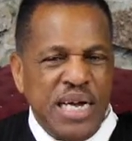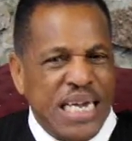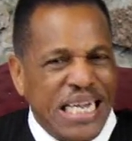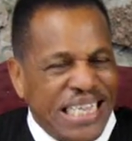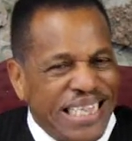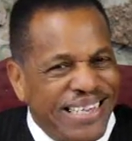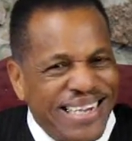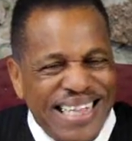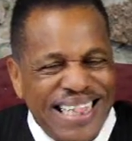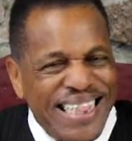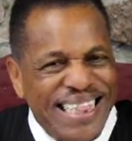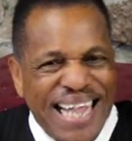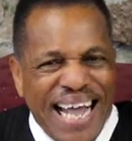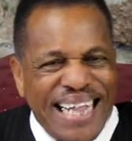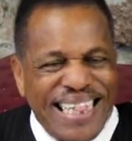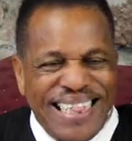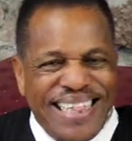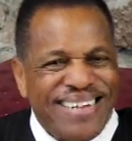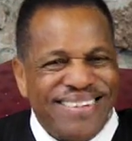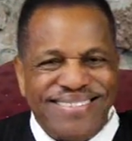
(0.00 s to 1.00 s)
He did
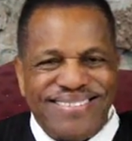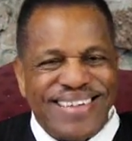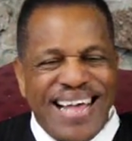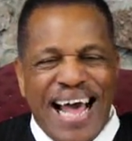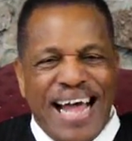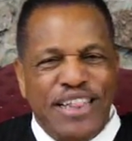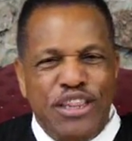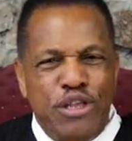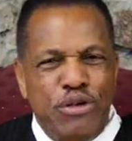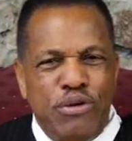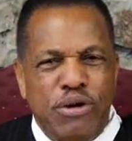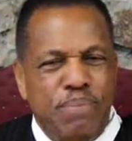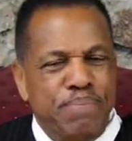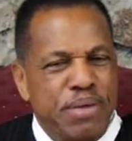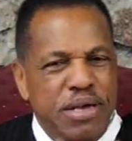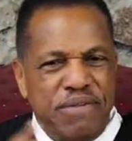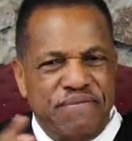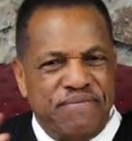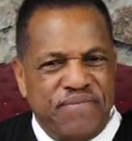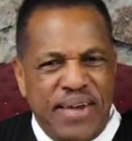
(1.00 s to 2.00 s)
not design you to
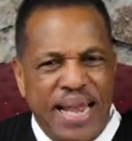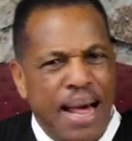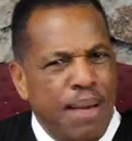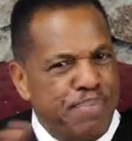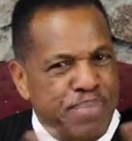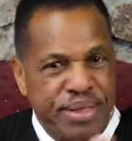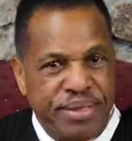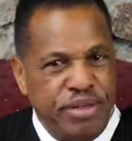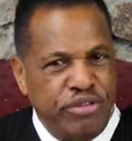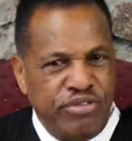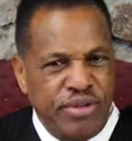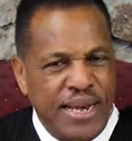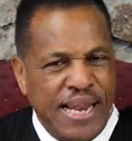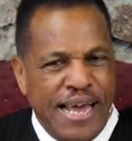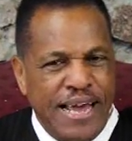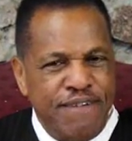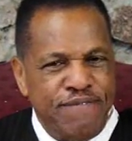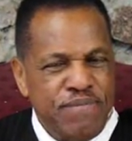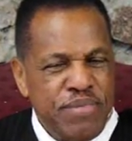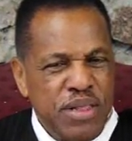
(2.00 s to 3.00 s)
be a flop in this
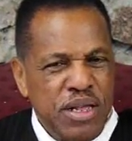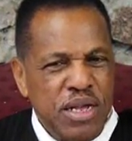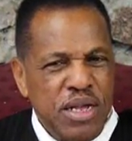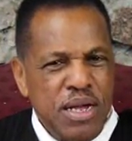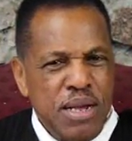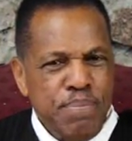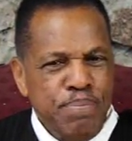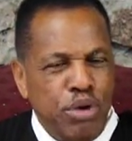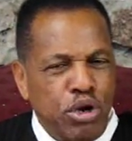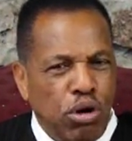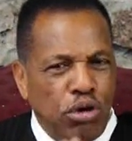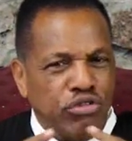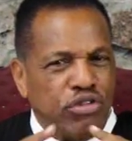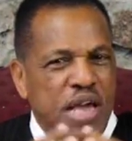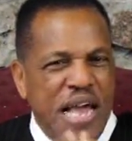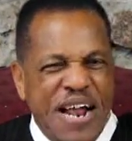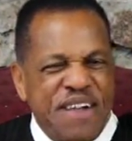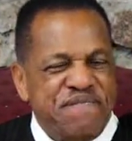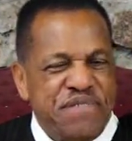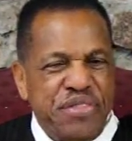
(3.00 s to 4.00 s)
life because
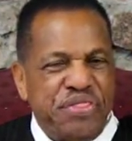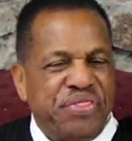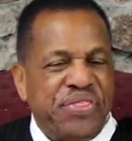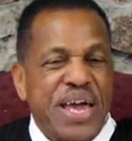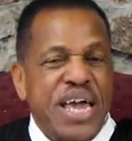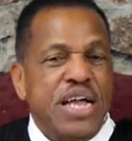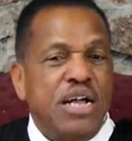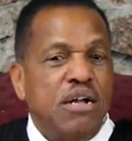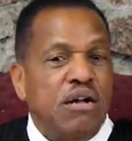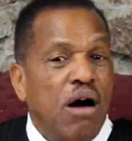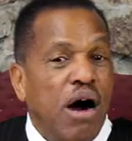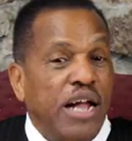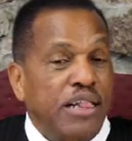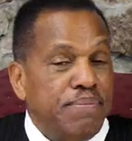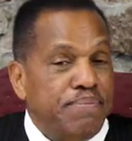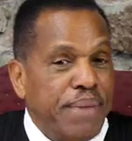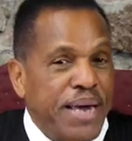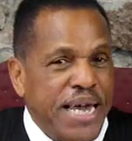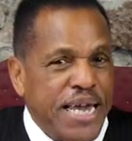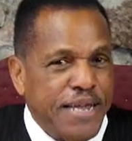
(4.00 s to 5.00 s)
everything
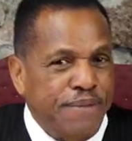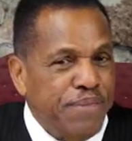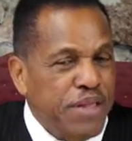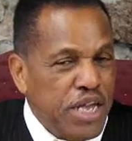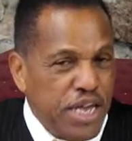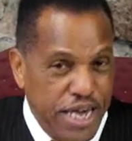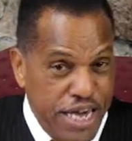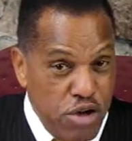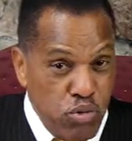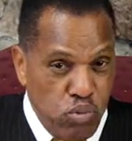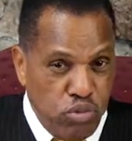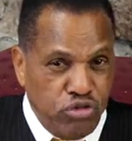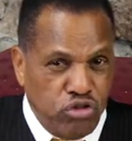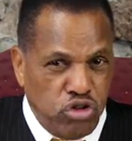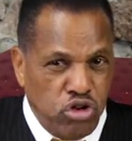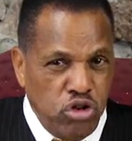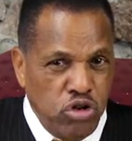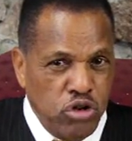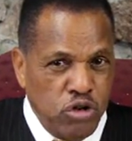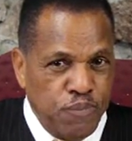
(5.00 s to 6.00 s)
God made, it was
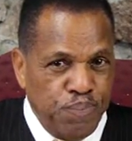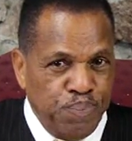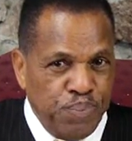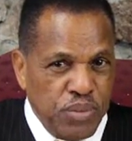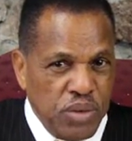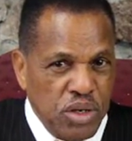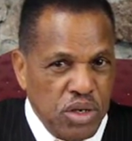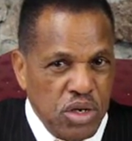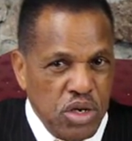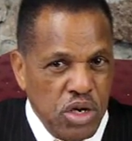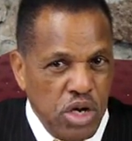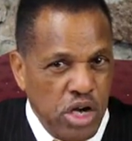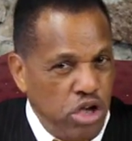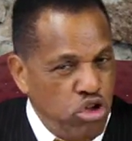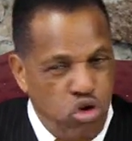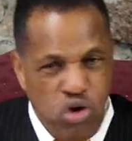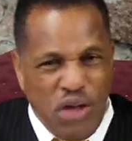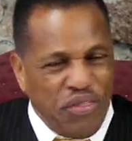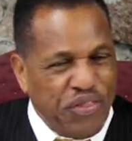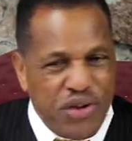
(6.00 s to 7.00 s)
good.
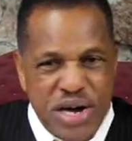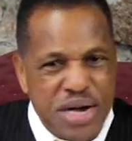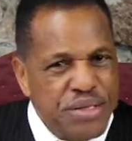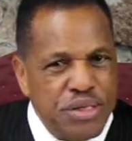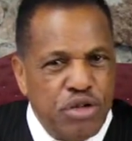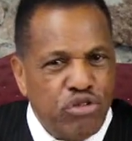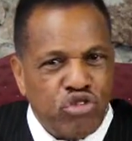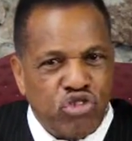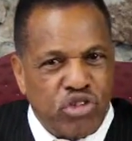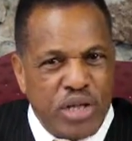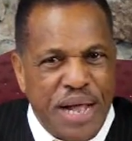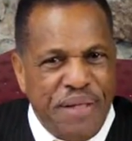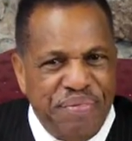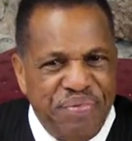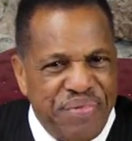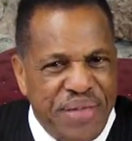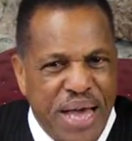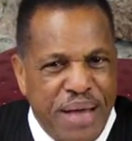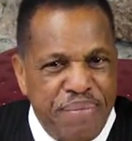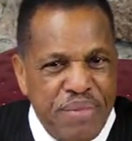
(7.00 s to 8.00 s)
And you have to
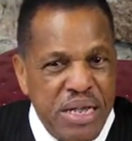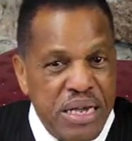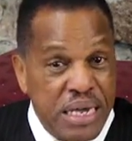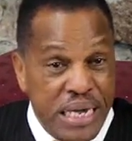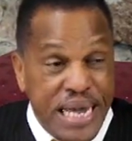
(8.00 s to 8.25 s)
understand that